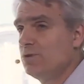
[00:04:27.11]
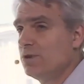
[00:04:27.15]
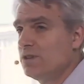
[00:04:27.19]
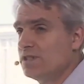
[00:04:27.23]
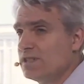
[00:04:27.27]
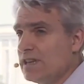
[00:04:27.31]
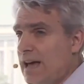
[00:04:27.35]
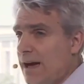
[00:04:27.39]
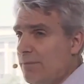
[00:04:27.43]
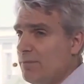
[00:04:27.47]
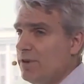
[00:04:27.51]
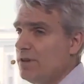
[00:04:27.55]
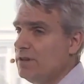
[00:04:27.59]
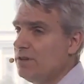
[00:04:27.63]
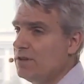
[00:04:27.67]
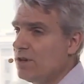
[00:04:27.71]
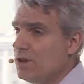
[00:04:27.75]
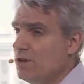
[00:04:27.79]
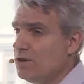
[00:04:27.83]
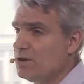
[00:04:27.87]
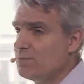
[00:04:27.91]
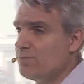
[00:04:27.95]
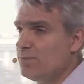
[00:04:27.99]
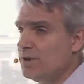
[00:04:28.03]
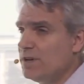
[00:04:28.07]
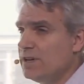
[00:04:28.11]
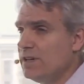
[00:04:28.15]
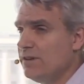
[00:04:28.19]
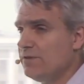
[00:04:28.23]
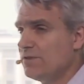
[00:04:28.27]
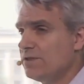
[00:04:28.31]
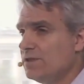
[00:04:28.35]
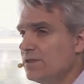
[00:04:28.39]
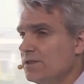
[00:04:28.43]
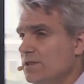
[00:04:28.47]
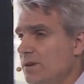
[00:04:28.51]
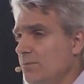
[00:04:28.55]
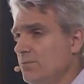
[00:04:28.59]
examine those beliefs
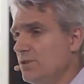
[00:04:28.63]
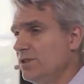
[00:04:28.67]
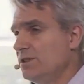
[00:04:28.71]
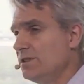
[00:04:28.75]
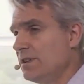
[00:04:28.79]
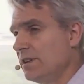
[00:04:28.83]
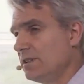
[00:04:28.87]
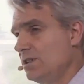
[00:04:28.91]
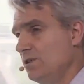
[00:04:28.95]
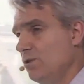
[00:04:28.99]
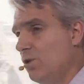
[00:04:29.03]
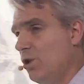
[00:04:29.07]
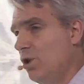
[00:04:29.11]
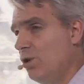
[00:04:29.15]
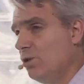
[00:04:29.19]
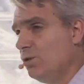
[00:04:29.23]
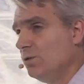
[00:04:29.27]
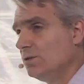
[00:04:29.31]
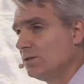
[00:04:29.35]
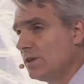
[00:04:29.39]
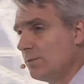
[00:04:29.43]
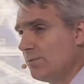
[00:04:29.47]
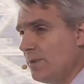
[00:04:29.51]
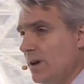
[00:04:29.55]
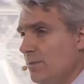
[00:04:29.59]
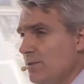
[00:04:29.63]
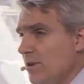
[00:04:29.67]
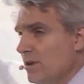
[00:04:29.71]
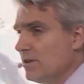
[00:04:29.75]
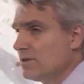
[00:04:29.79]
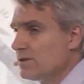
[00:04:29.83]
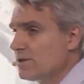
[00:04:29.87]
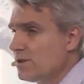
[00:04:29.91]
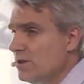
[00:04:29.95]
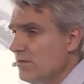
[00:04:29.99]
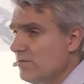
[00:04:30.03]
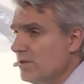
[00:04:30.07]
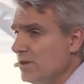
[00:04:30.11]
and assumptions that you hold that maybe aren't
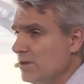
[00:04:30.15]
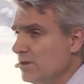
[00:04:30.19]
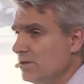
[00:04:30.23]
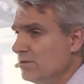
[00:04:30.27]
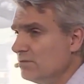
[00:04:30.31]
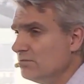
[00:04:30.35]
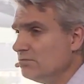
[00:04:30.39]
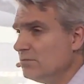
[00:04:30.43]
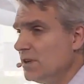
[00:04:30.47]
serving you.